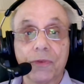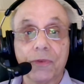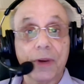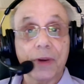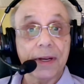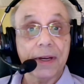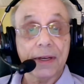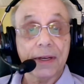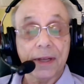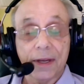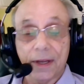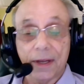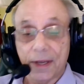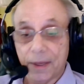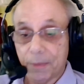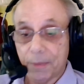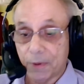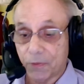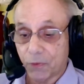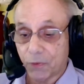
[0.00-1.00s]
Fred and
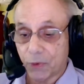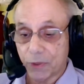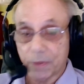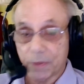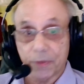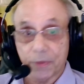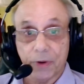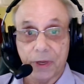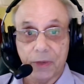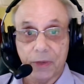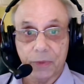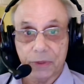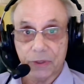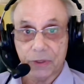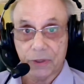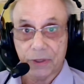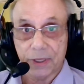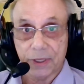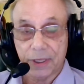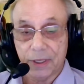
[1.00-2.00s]
I, before the break, we're
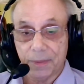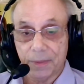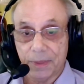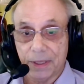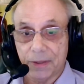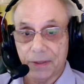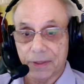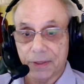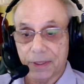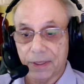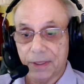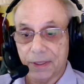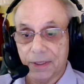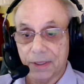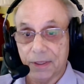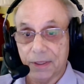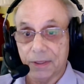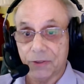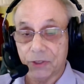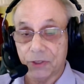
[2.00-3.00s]
talking about the
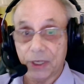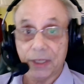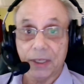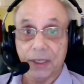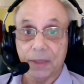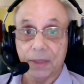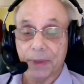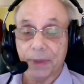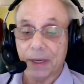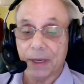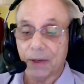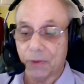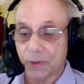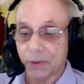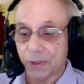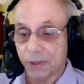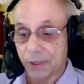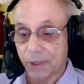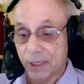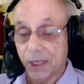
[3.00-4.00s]
JD
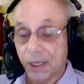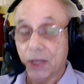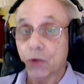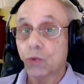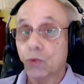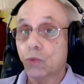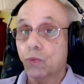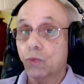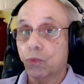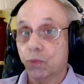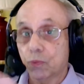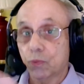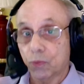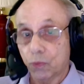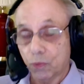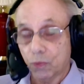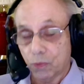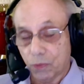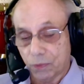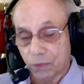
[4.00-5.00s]
Power
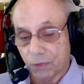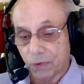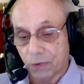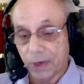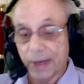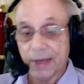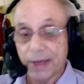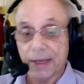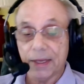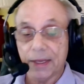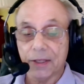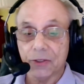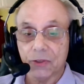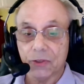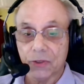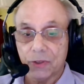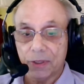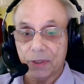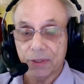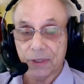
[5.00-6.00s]

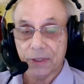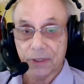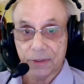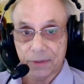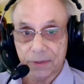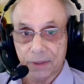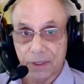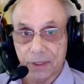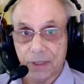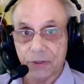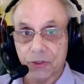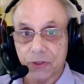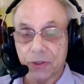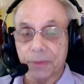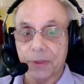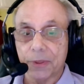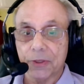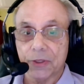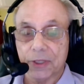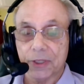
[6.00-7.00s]
rankings on
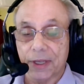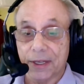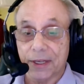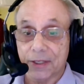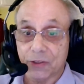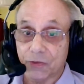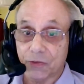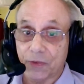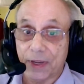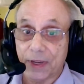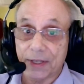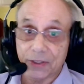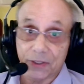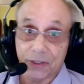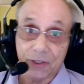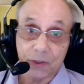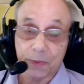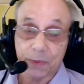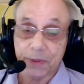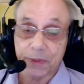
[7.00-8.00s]
customer
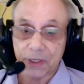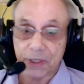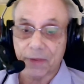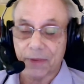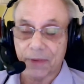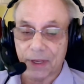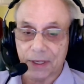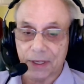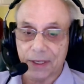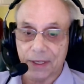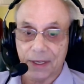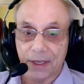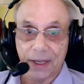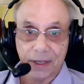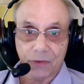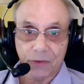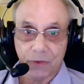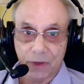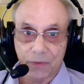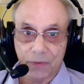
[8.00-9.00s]
satisfaction, specifically
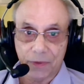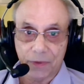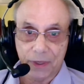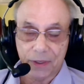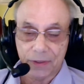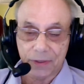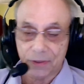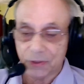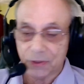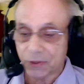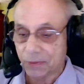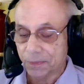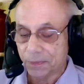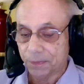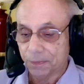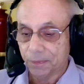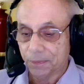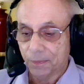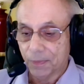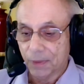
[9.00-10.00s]
electric vehicles
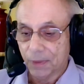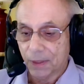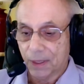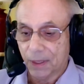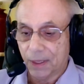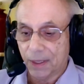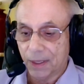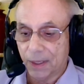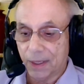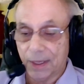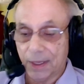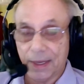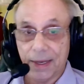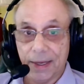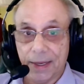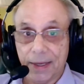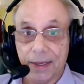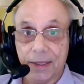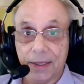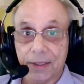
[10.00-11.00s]

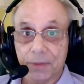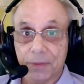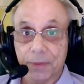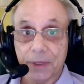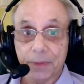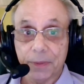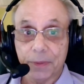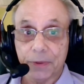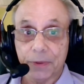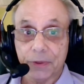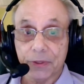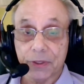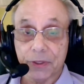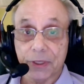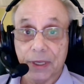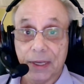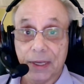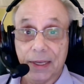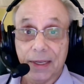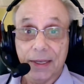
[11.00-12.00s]
and
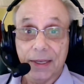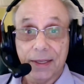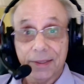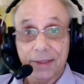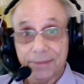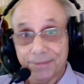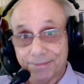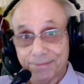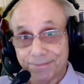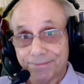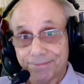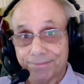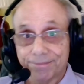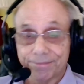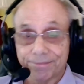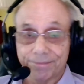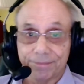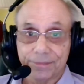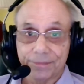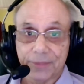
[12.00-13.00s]
people's
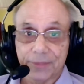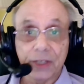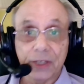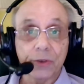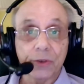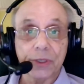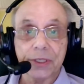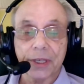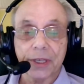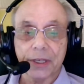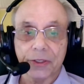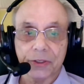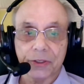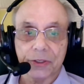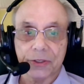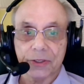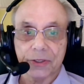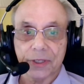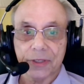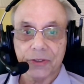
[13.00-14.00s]

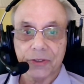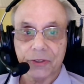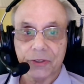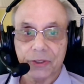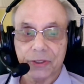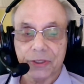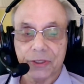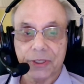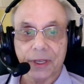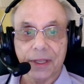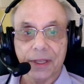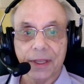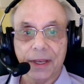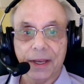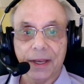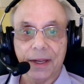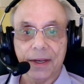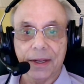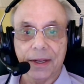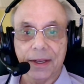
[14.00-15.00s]
irritations. Let's just say that.